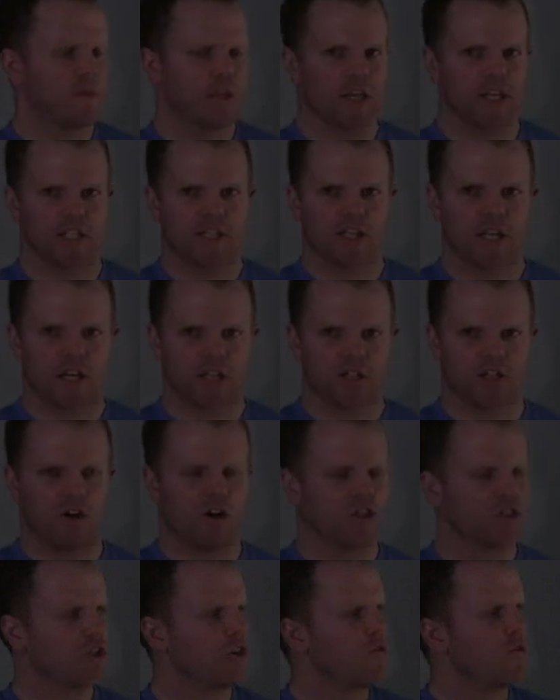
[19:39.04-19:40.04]
This thing's
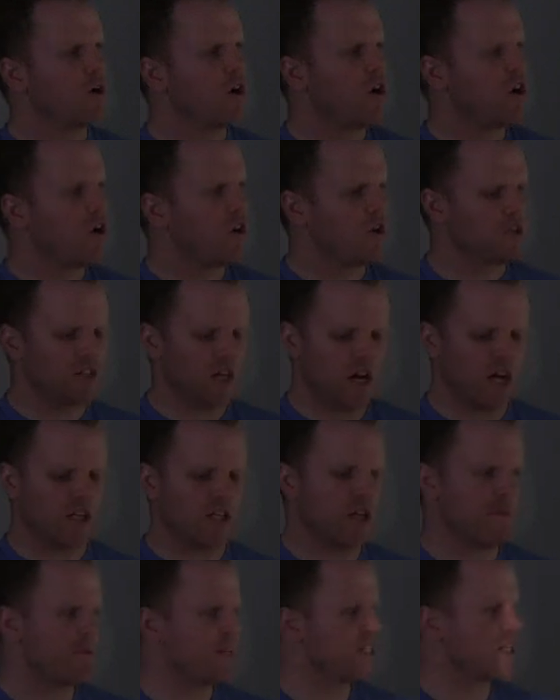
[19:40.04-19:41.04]
also called a
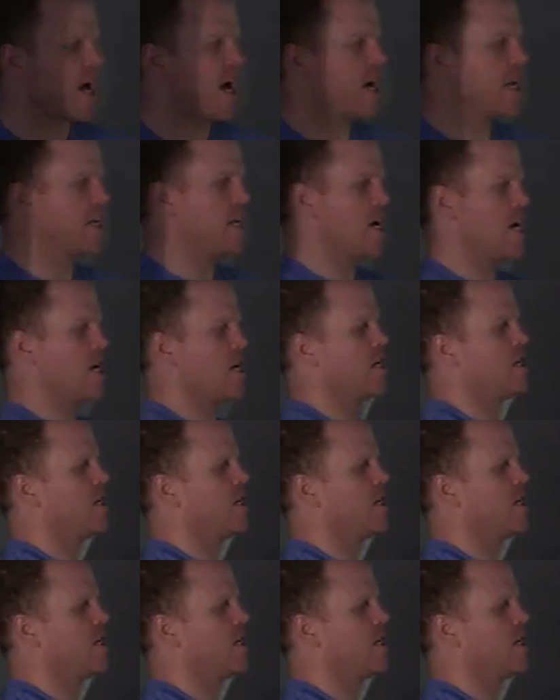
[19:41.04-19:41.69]
limacon.